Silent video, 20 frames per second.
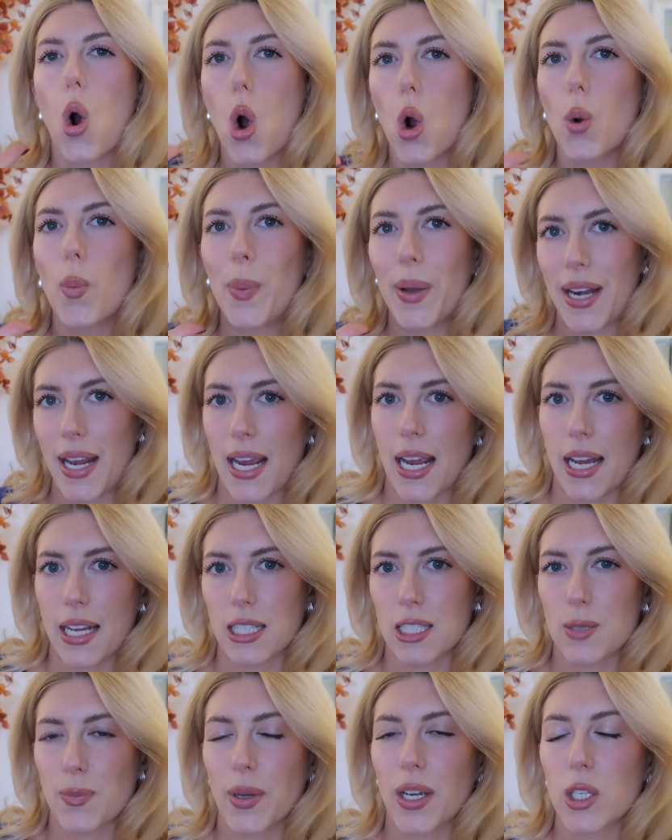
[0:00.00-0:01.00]
open
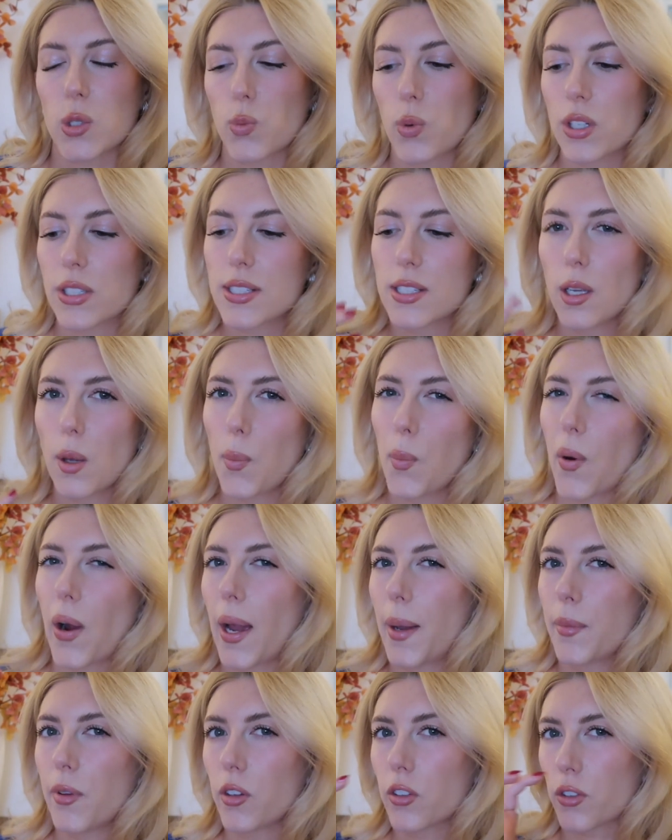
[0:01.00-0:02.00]
hands, because we're still
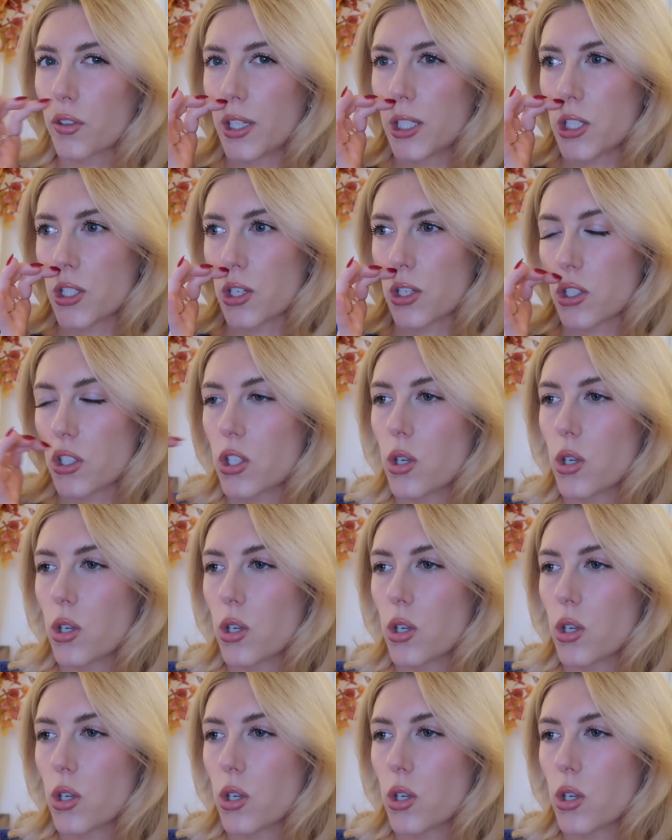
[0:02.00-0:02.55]
primal creatures.